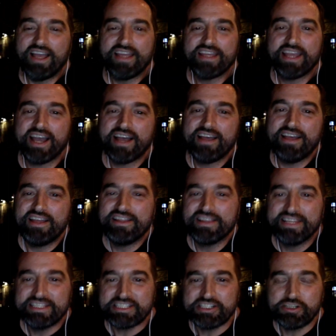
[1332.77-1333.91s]
yeah,
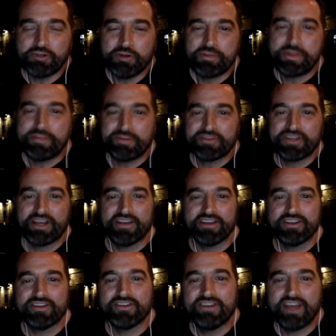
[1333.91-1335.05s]
listen to what people tell
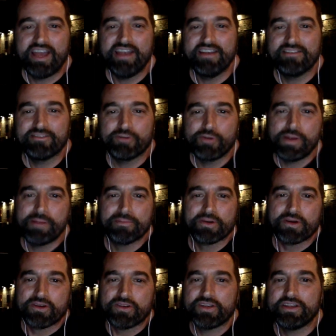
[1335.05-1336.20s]
you, and
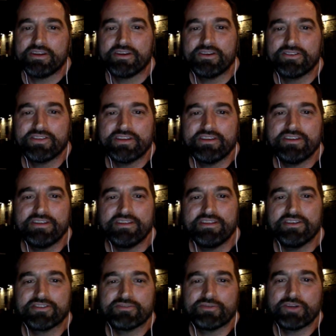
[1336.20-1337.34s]
remember, you know, that
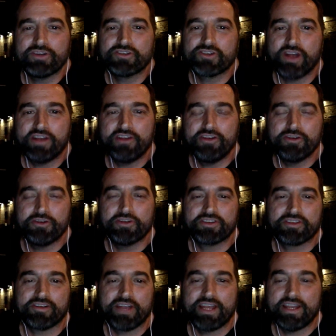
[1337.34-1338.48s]
you're what you're trying to do is
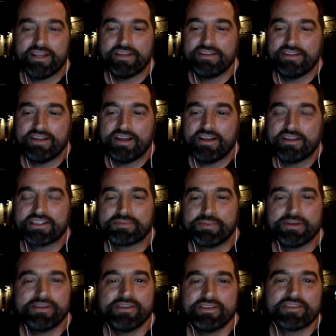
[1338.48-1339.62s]
create a, an
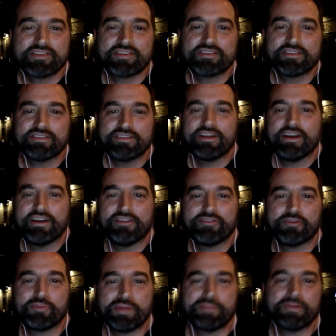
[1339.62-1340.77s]
experience. Uh, for
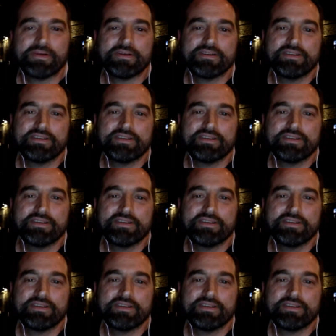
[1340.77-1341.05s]
people,